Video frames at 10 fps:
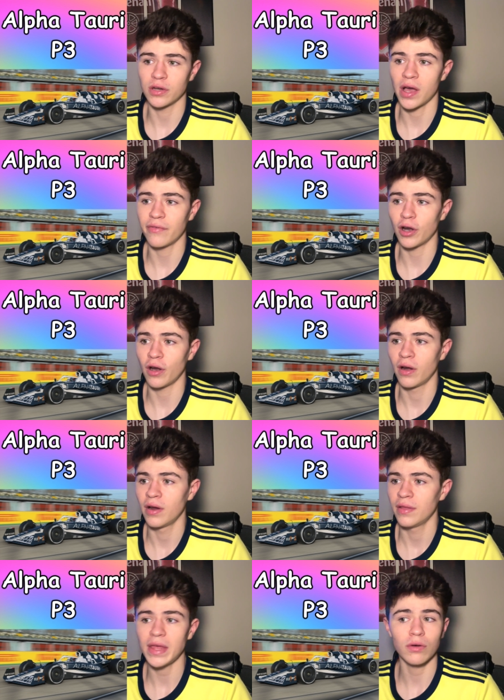cover.
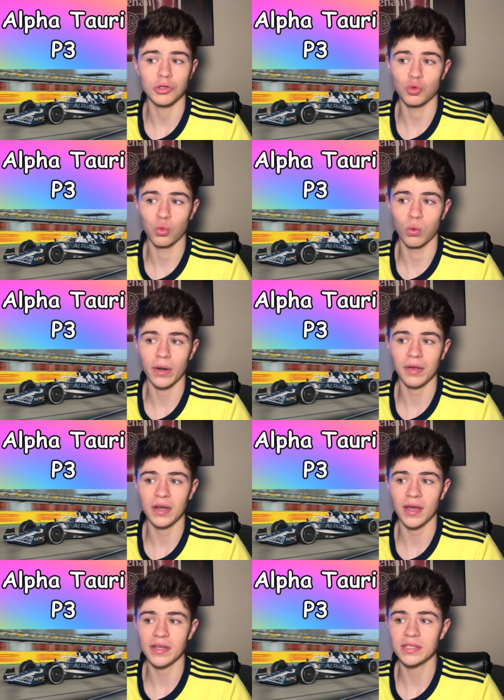That looks really
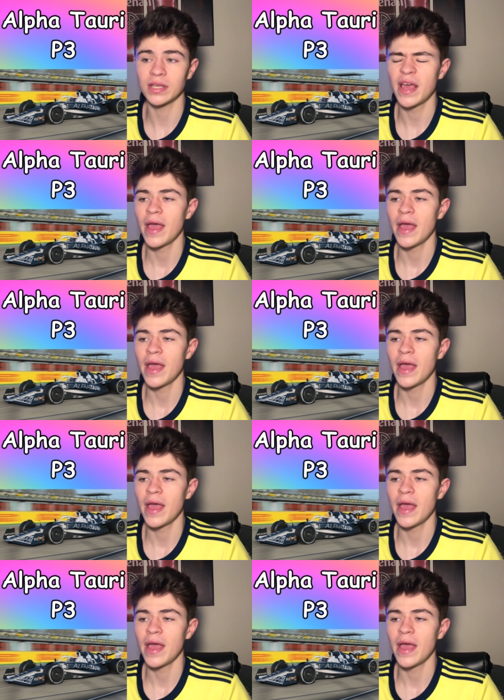nice.